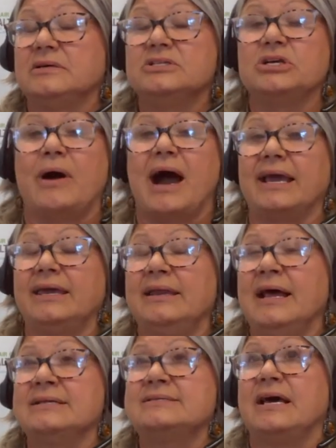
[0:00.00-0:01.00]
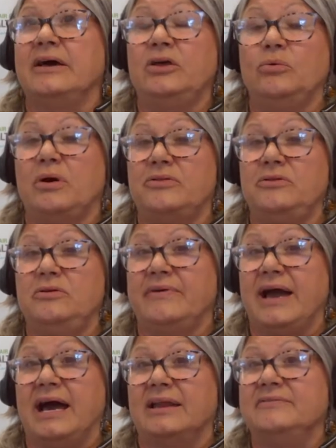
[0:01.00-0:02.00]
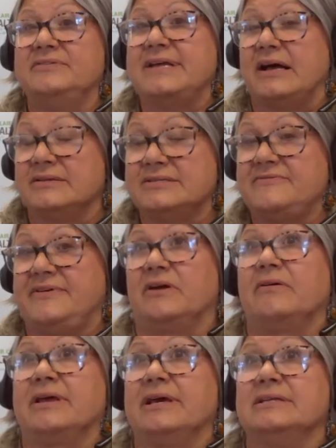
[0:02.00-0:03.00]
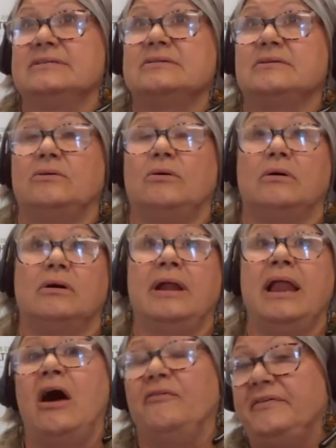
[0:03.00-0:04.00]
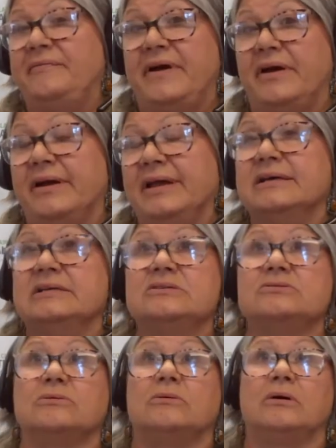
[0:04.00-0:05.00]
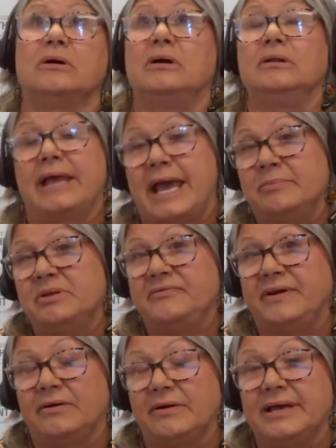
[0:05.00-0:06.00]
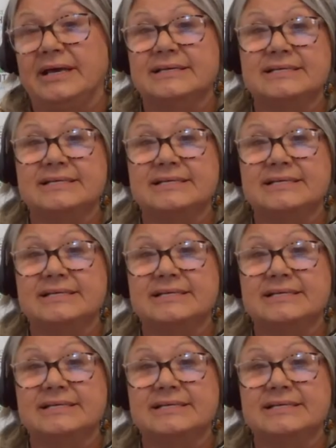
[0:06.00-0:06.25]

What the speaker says: So I cannot tell you whether you've got a Delta variant or an Alpha variant or a Lambda variant.